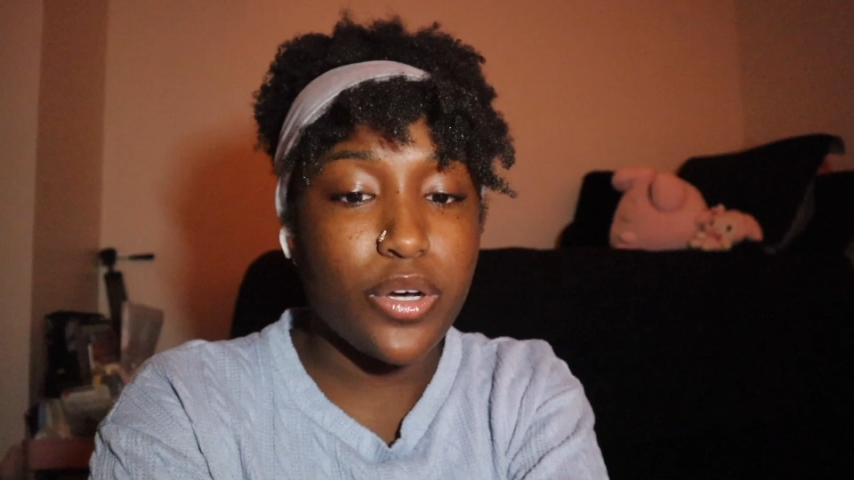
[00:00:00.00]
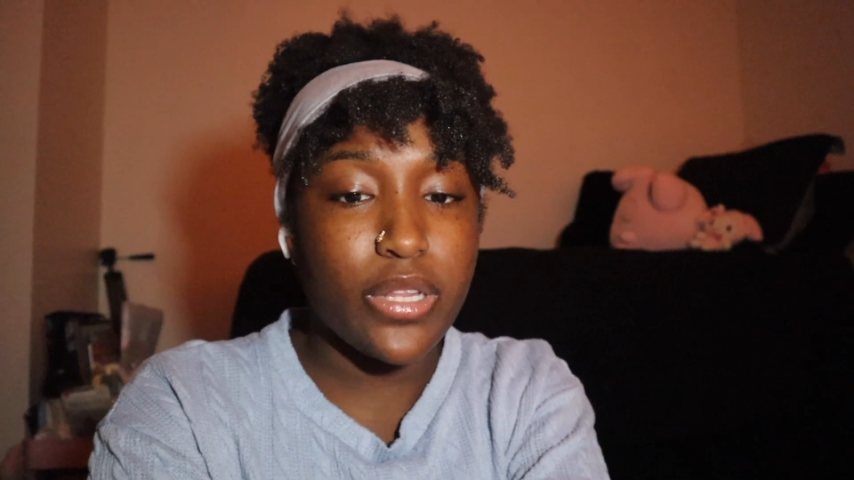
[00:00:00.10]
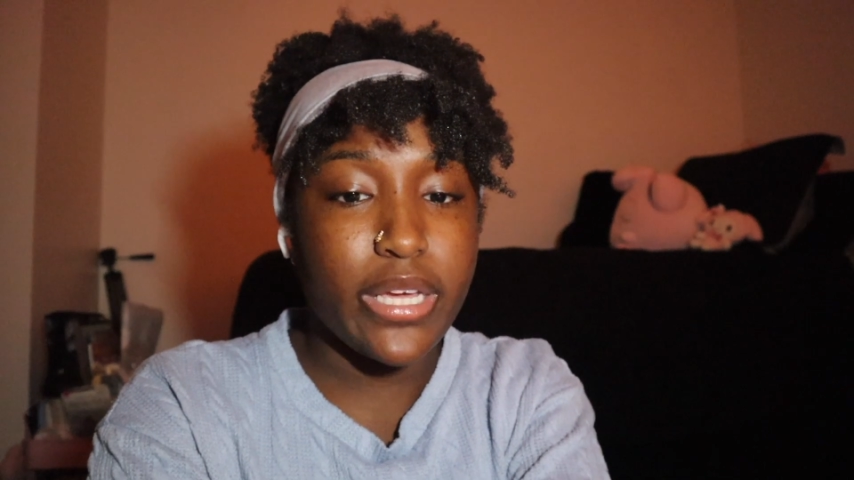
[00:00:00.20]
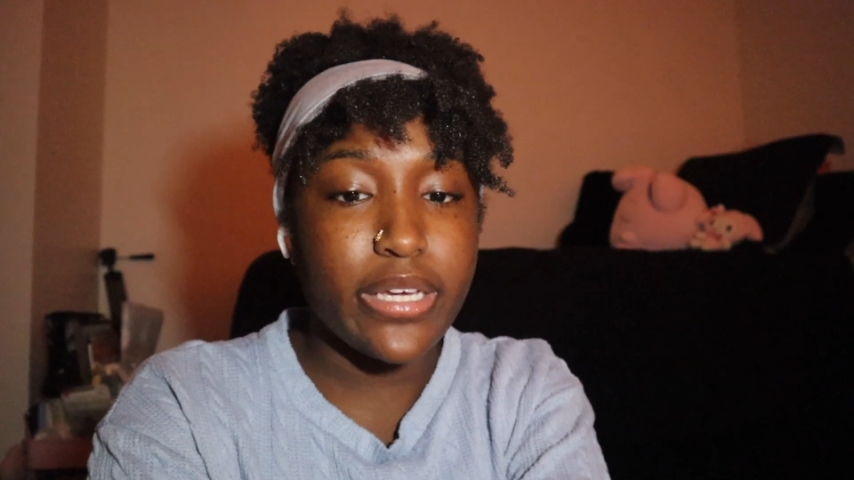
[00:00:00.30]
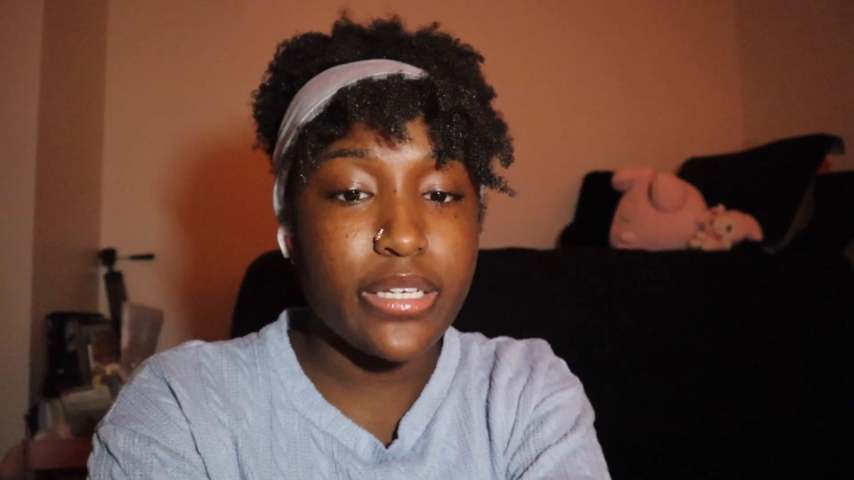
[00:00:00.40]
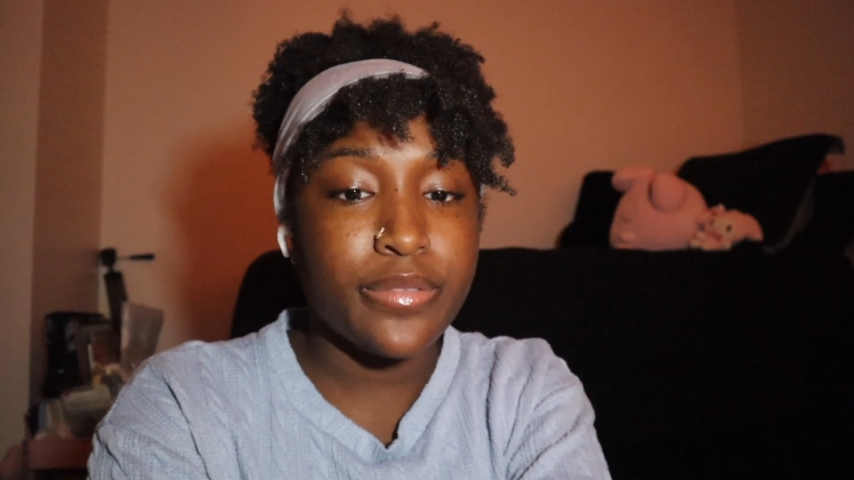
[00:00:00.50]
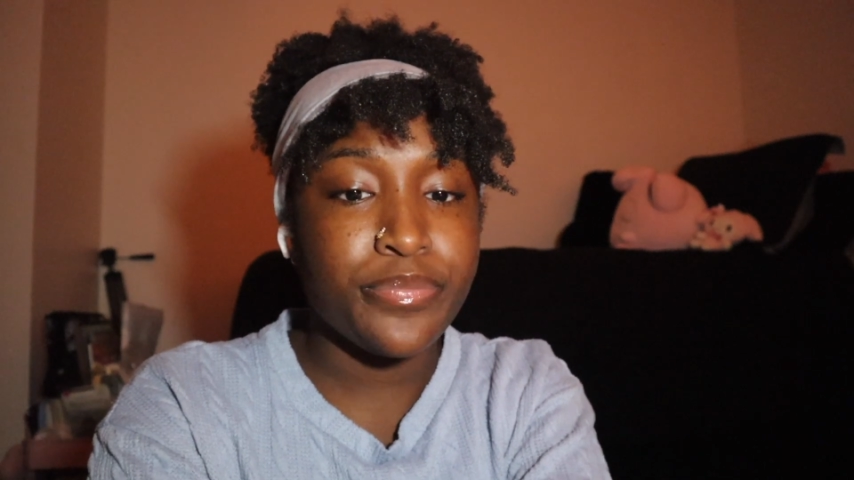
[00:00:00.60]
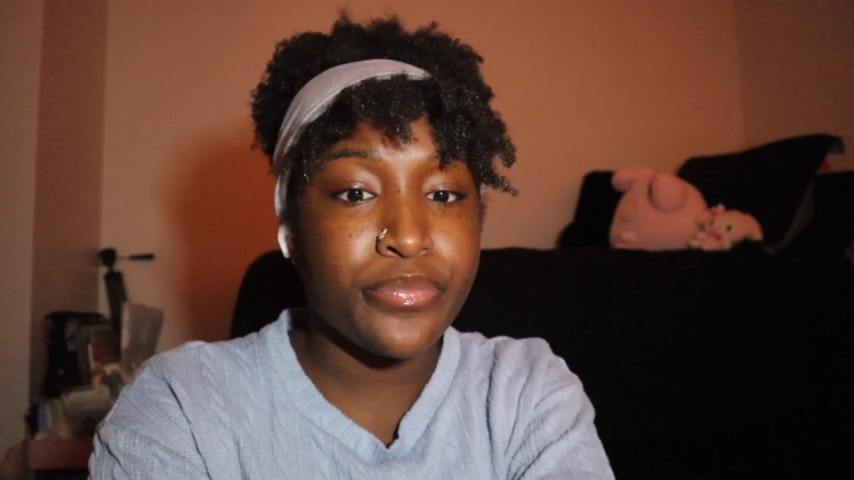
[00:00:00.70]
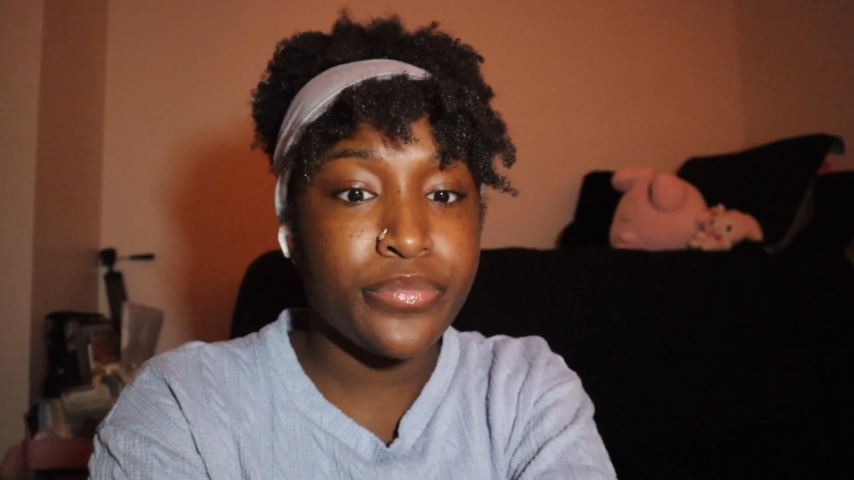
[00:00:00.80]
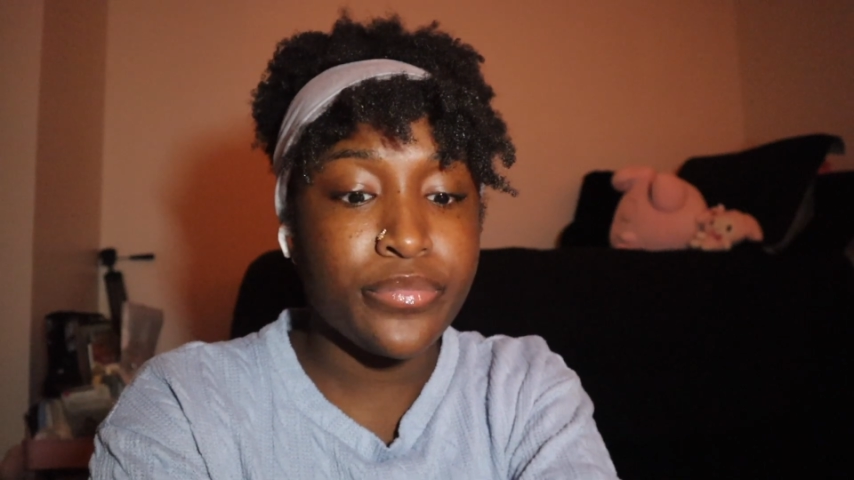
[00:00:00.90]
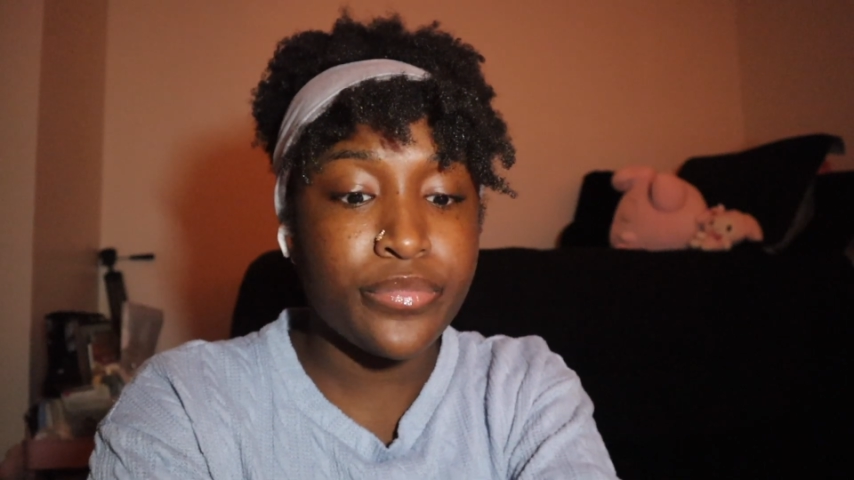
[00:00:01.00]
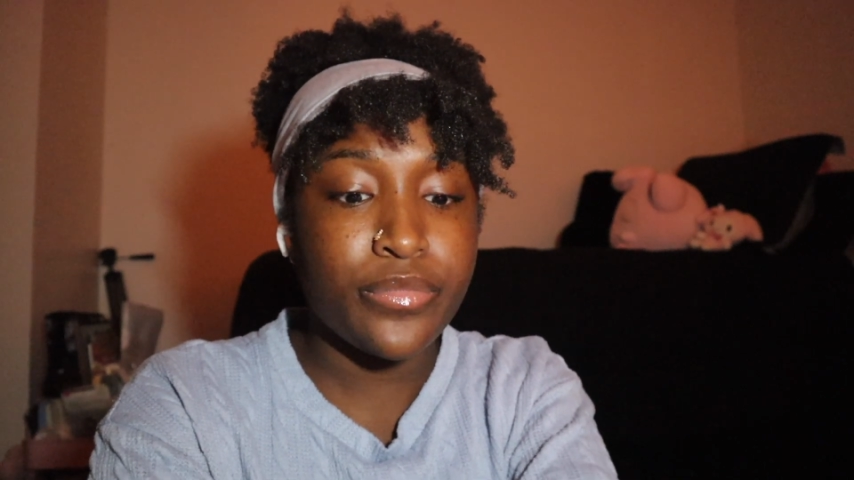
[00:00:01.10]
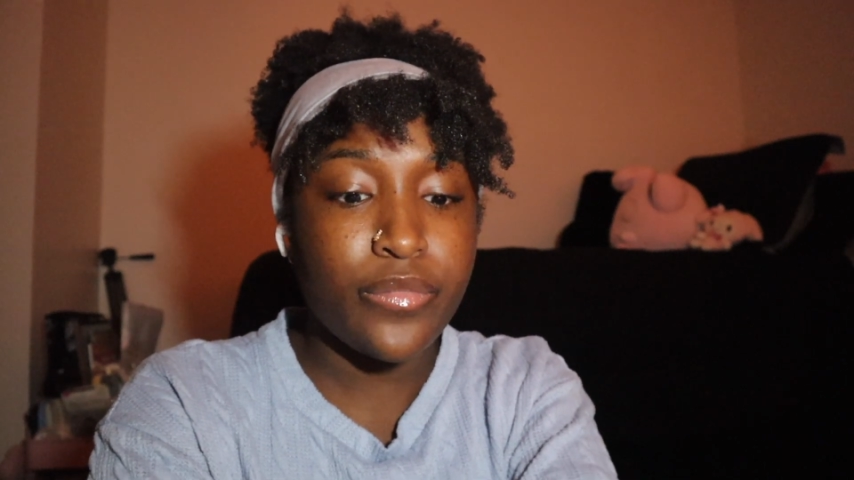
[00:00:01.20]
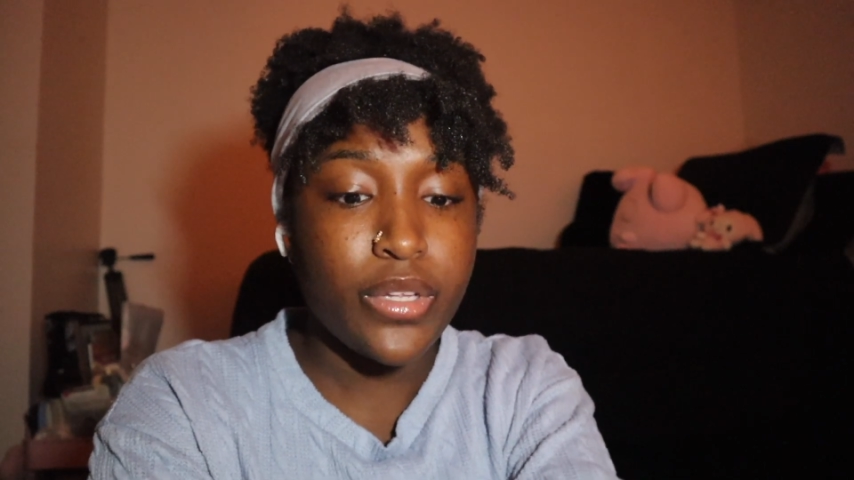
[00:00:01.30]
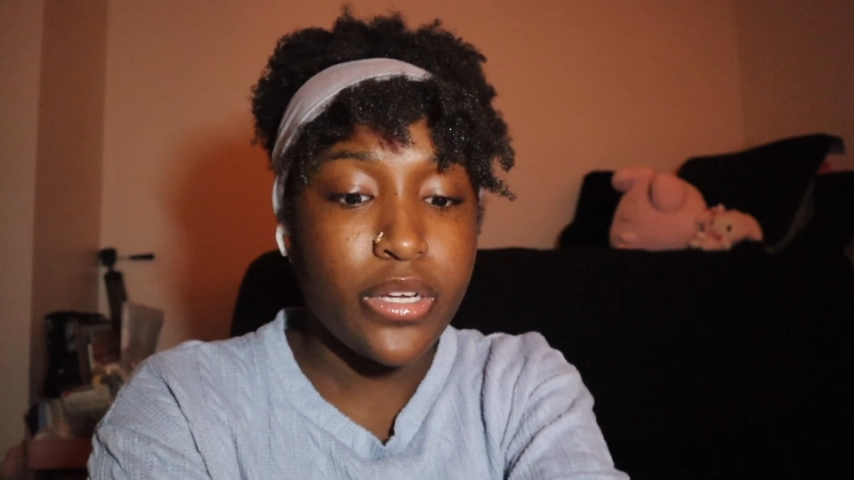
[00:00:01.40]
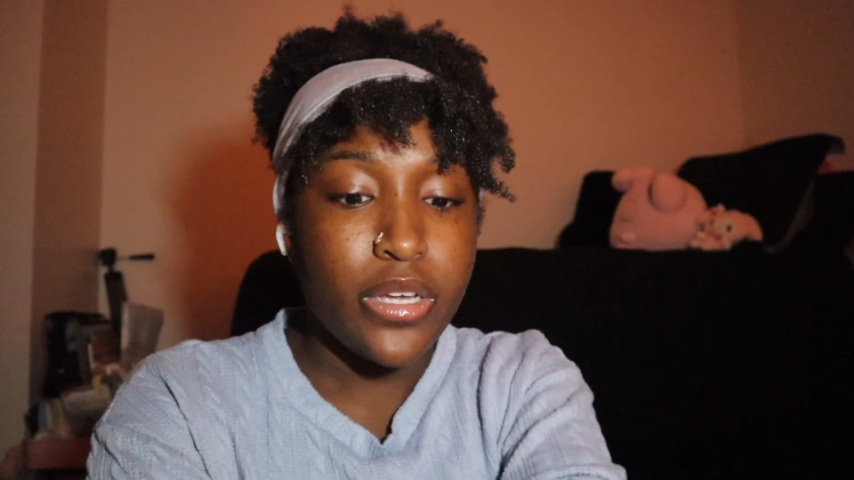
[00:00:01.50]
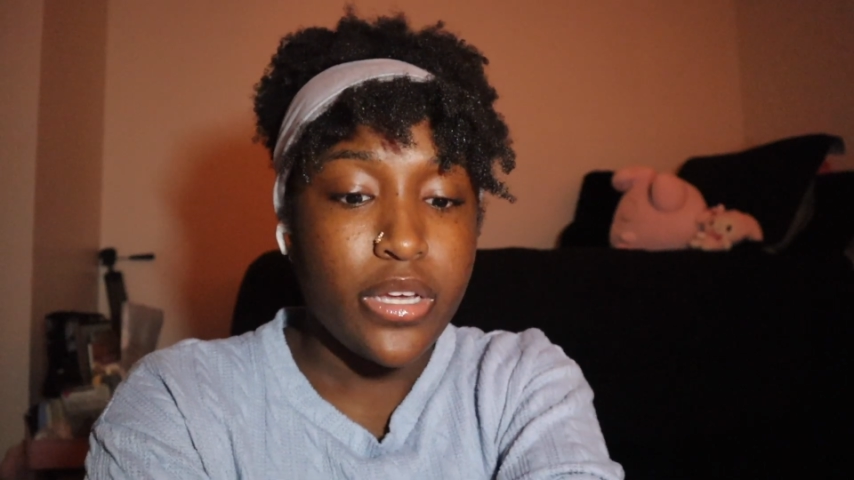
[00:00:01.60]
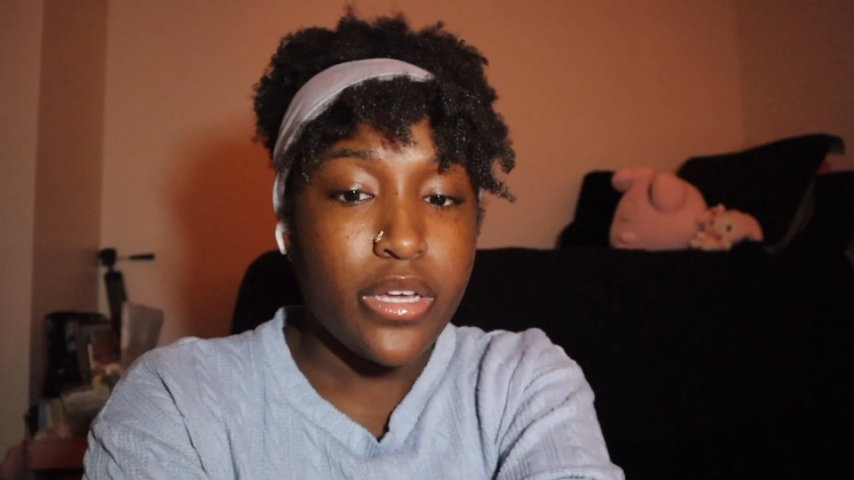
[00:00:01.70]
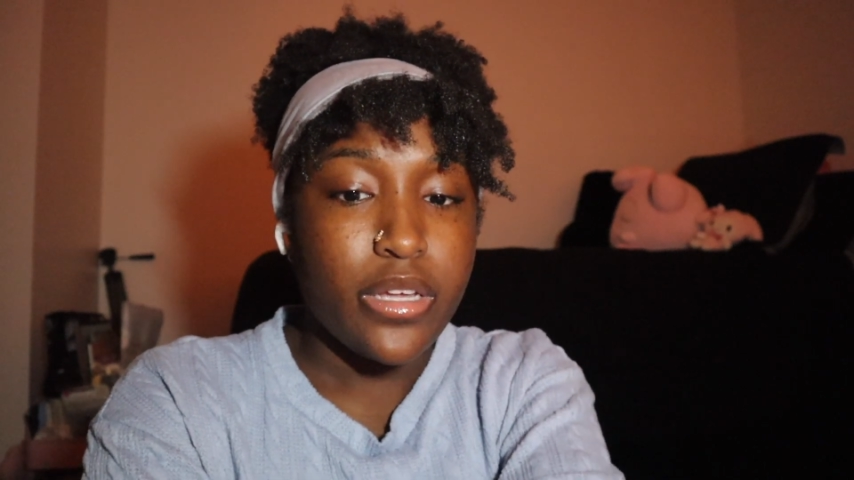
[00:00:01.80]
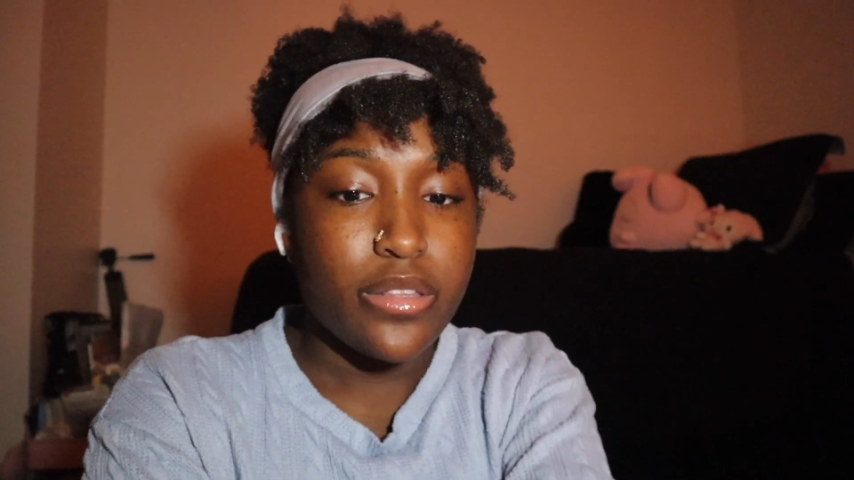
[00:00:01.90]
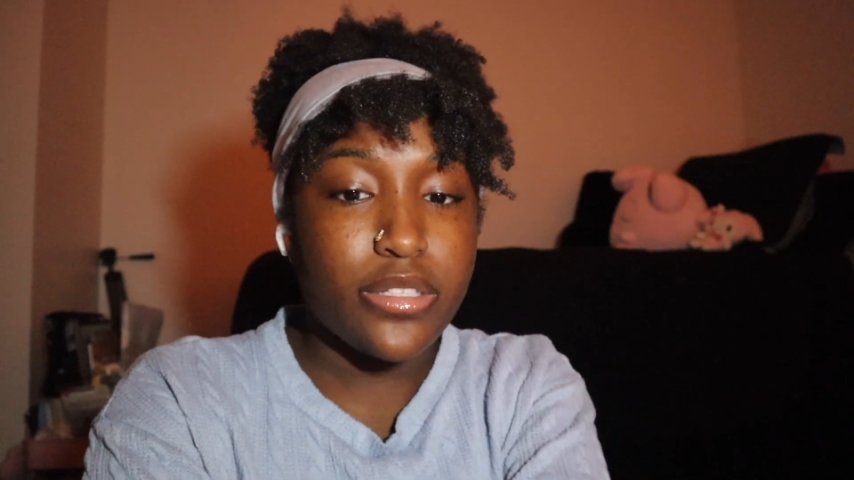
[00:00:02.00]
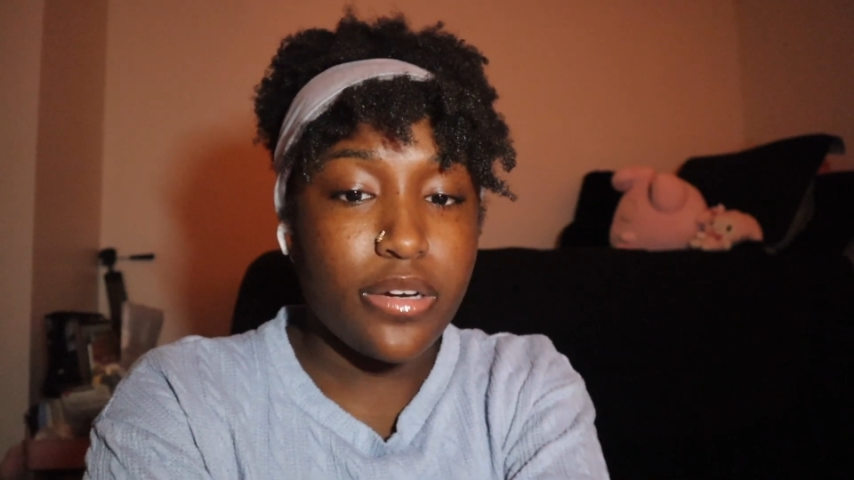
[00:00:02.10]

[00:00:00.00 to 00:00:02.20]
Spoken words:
all, like, these